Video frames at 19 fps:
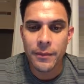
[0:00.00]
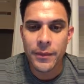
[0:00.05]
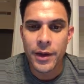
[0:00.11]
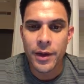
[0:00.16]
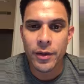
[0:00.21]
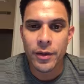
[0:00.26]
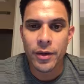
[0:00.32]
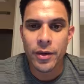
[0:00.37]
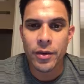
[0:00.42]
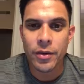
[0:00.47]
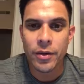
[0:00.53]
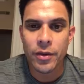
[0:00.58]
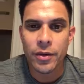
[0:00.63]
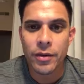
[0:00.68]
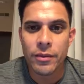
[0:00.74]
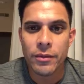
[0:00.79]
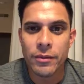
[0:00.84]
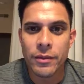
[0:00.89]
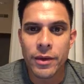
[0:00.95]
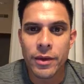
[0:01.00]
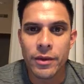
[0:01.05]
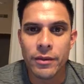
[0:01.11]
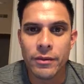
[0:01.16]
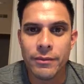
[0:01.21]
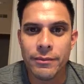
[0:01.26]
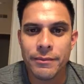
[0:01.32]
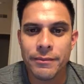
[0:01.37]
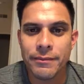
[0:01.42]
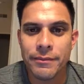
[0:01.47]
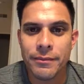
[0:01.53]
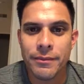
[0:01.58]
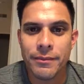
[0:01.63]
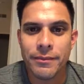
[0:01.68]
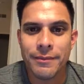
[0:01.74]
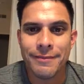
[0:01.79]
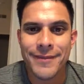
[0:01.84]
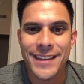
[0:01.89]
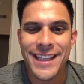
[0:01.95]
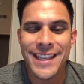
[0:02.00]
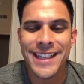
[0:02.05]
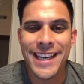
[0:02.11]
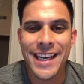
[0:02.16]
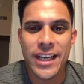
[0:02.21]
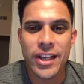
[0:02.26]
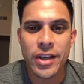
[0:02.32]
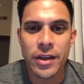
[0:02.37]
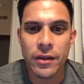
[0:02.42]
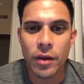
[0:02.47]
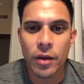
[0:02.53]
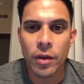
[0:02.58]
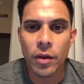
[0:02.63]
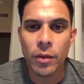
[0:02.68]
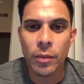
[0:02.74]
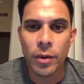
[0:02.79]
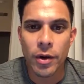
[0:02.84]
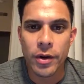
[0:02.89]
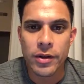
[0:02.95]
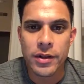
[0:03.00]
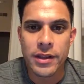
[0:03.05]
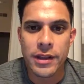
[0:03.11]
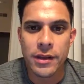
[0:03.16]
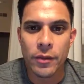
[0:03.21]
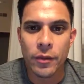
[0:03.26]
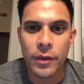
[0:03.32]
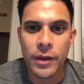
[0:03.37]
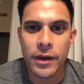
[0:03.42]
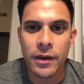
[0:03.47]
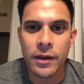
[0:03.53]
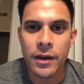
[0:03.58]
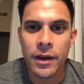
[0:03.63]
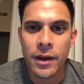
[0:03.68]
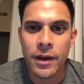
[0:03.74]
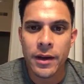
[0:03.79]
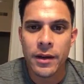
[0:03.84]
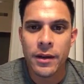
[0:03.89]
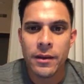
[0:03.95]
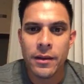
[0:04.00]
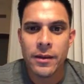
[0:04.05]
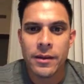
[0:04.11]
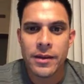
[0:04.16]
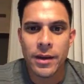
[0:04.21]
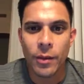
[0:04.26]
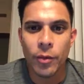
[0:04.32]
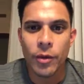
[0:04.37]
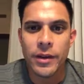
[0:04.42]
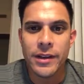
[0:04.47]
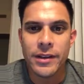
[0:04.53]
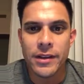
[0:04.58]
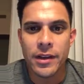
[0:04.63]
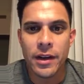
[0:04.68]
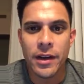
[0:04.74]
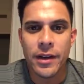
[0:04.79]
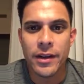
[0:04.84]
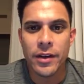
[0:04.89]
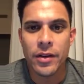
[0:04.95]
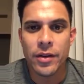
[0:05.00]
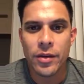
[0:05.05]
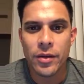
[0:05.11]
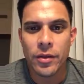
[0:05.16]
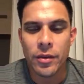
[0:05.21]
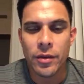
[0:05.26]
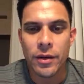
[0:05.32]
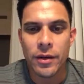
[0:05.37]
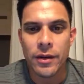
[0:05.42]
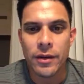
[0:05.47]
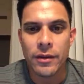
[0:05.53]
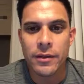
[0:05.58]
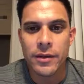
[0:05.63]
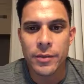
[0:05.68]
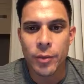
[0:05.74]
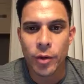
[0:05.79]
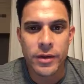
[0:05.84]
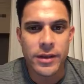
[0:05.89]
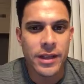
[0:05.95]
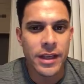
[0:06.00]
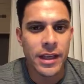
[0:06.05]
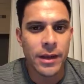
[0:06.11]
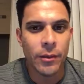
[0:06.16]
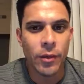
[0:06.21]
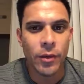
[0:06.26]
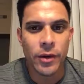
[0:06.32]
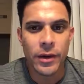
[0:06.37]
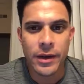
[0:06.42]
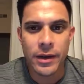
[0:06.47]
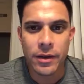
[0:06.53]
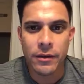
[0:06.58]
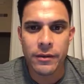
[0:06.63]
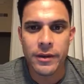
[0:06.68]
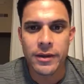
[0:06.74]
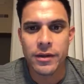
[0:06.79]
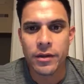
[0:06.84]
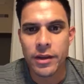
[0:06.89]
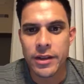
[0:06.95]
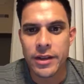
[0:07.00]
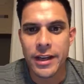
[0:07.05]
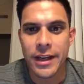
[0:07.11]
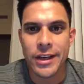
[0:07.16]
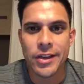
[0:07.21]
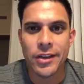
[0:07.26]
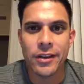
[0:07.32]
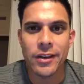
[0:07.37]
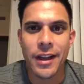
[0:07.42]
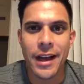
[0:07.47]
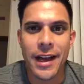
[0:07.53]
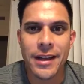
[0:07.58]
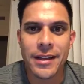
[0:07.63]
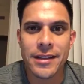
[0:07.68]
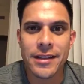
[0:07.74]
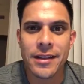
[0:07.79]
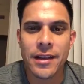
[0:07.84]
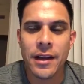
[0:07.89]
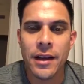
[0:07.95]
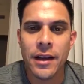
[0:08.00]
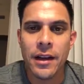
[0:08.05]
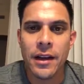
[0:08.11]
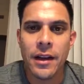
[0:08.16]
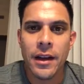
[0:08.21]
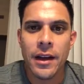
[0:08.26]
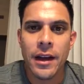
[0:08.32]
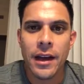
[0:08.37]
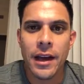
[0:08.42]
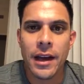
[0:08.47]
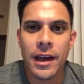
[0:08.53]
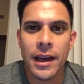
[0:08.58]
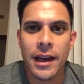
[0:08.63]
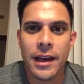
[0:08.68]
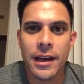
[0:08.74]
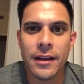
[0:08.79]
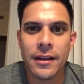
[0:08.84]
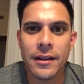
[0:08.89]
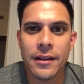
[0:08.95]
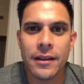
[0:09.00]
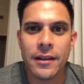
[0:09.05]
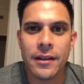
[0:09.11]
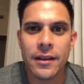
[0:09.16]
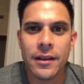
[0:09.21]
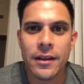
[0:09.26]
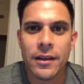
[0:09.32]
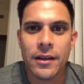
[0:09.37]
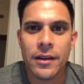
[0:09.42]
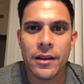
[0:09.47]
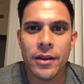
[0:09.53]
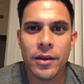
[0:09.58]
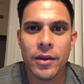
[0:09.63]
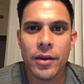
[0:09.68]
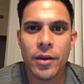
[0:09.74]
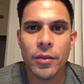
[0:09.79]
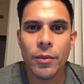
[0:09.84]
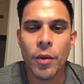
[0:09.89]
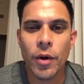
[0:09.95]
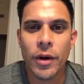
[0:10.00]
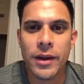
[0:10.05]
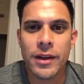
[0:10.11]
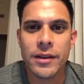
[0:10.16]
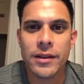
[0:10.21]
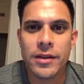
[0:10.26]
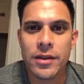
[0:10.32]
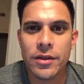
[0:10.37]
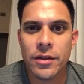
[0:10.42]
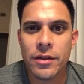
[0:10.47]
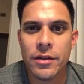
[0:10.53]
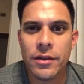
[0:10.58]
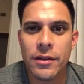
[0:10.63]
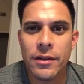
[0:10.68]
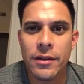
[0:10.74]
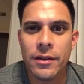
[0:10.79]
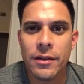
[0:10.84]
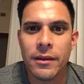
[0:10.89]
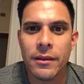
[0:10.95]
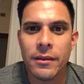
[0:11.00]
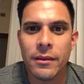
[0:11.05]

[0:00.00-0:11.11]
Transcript: you know, you're engaging the whole person when someone is on your sports team or in your physical education class. And, you know, you're more concerned,